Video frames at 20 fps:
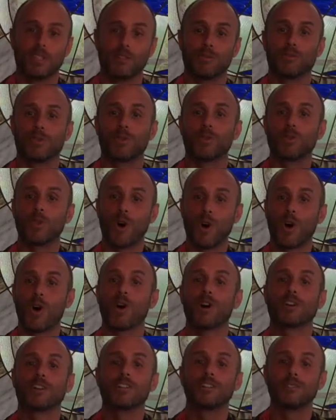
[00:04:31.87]
for
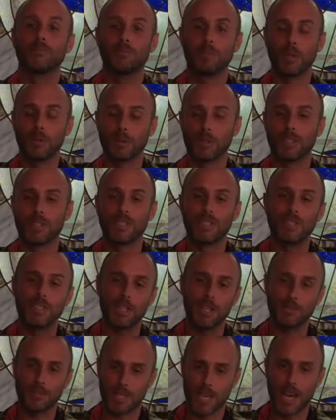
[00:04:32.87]
long periods
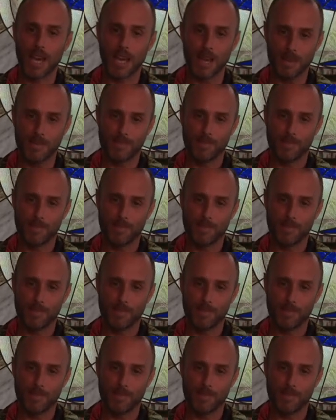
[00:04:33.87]
of time.